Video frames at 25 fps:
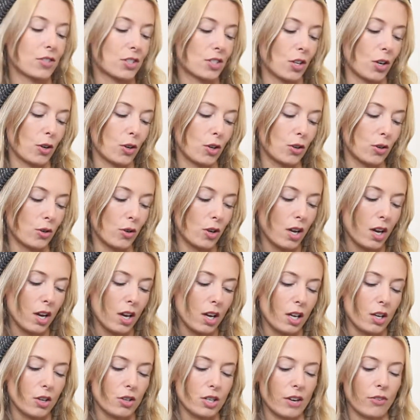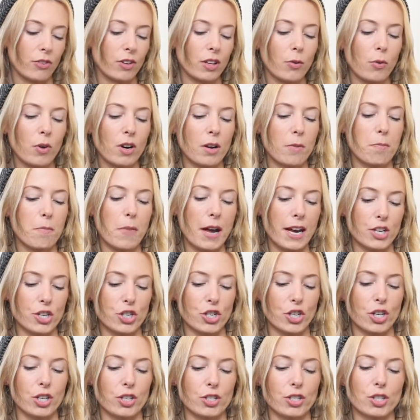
So you definitely want to measure.